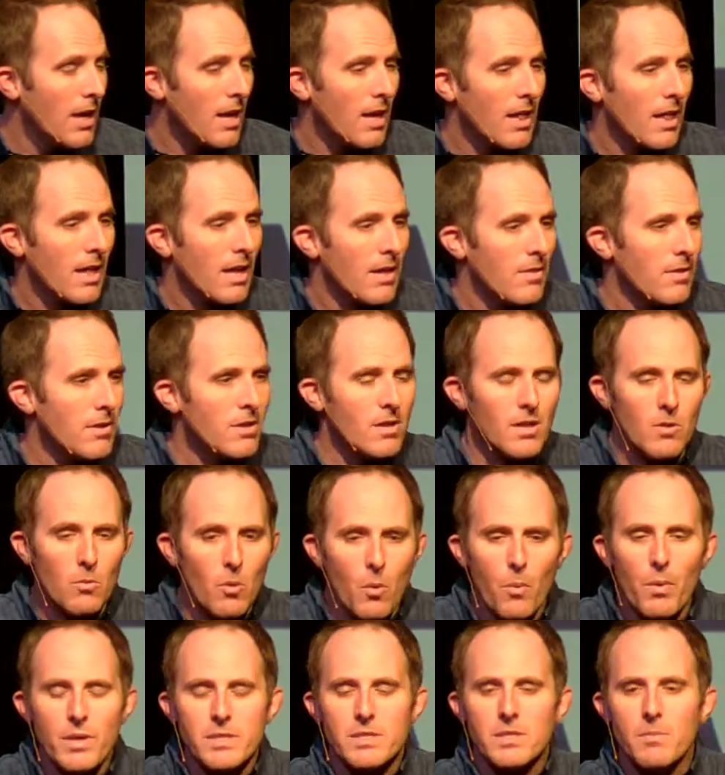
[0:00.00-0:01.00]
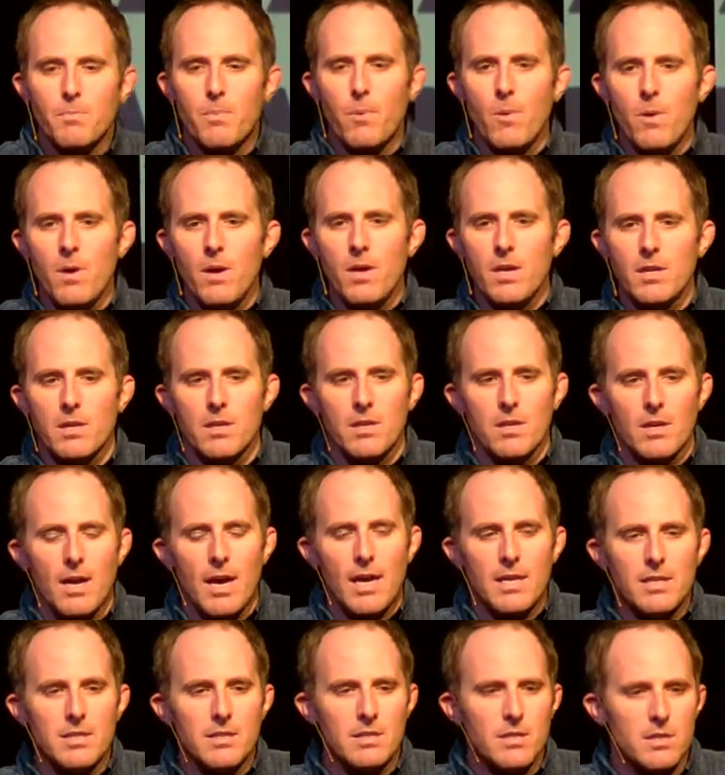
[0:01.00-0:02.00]
Then you're like, well, what's the point?
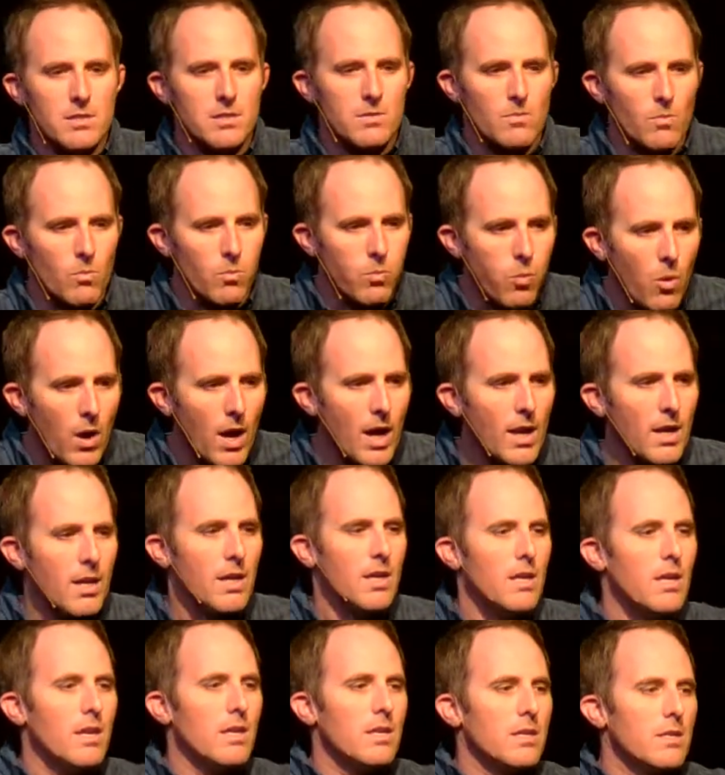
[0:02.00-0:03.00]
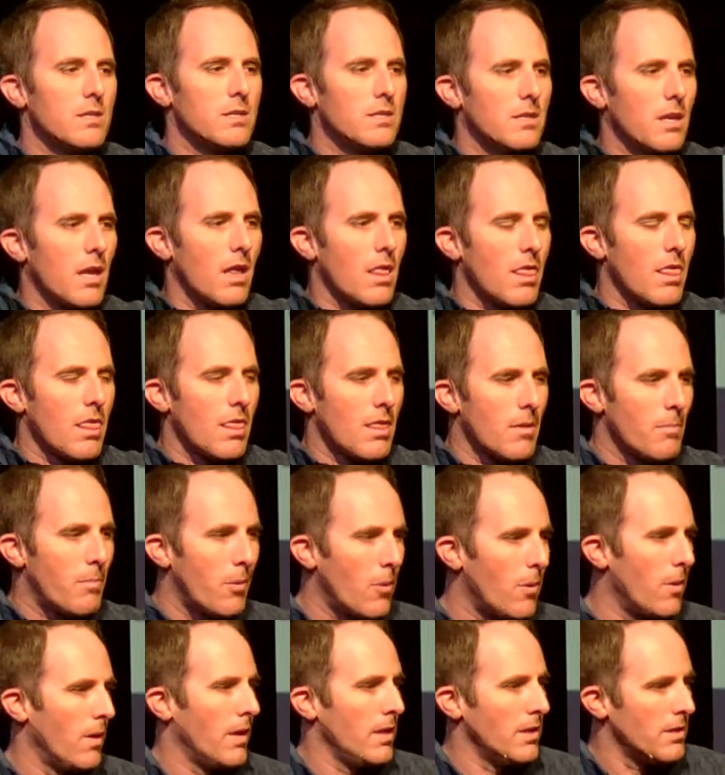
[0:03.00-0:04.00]
What is the
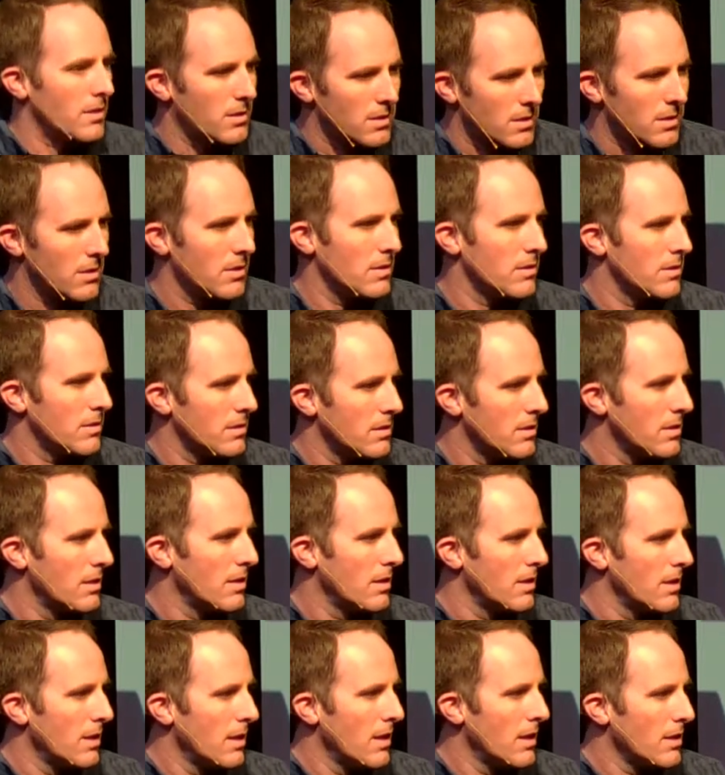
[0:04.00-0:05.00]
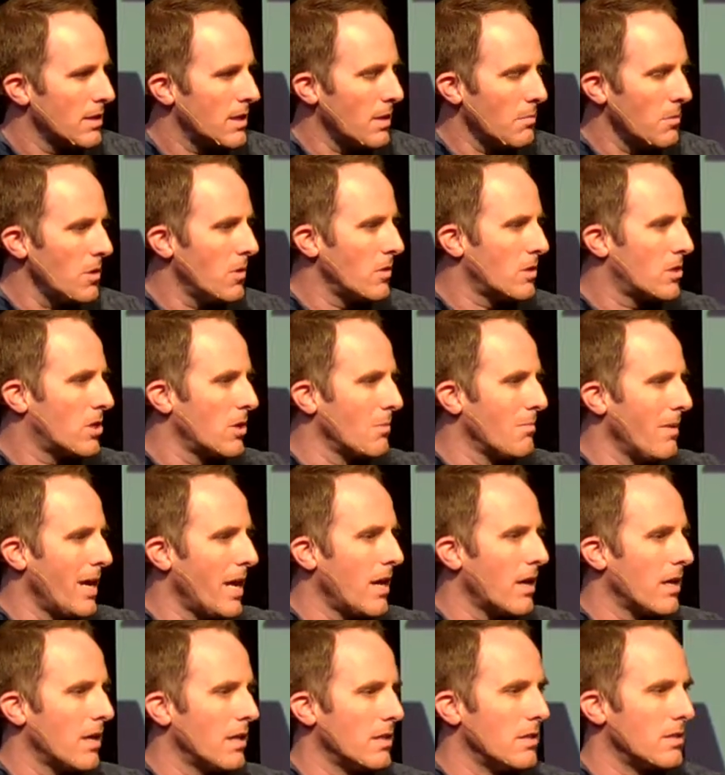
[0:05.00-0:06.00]
point? Some of you, it's your
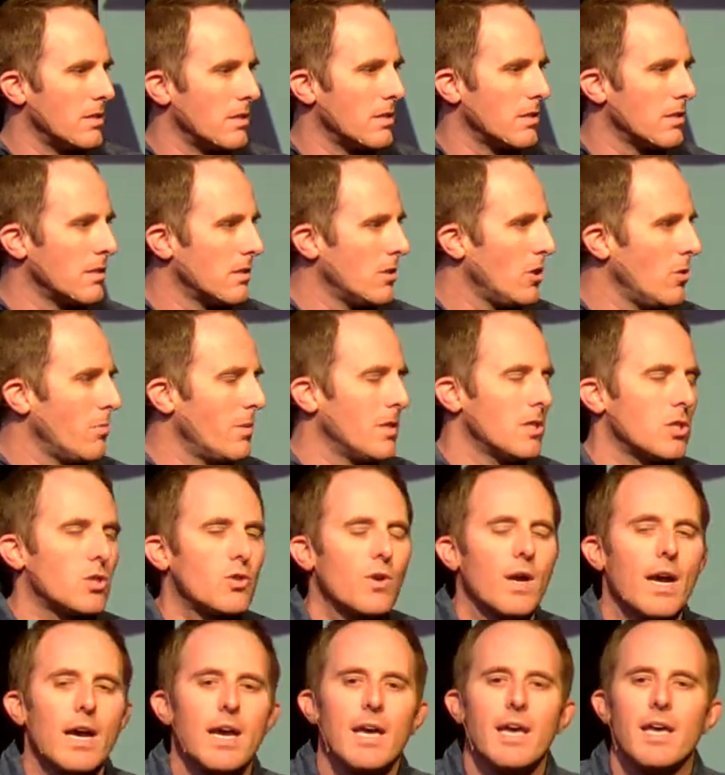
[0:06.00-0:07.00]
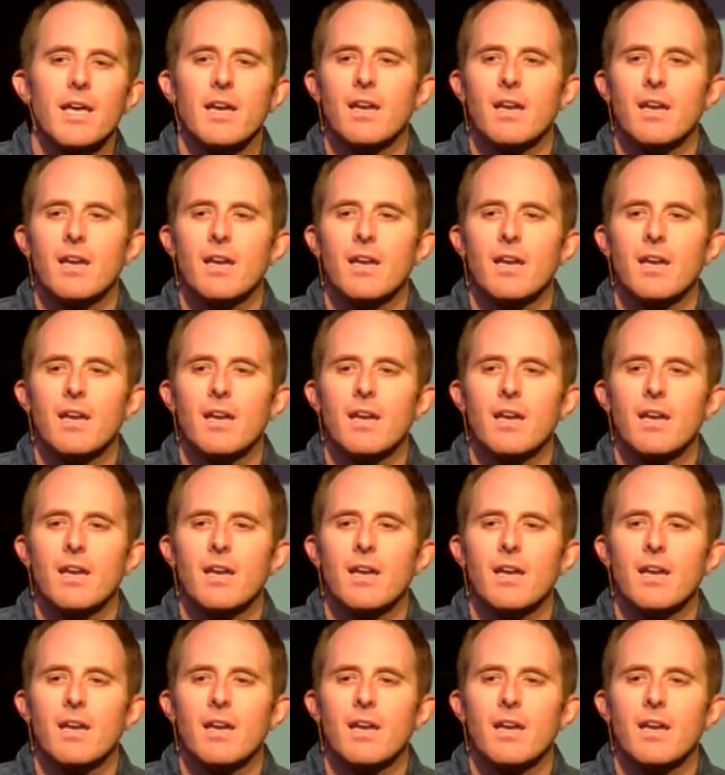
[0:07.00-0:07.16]
marriage. You've been trying and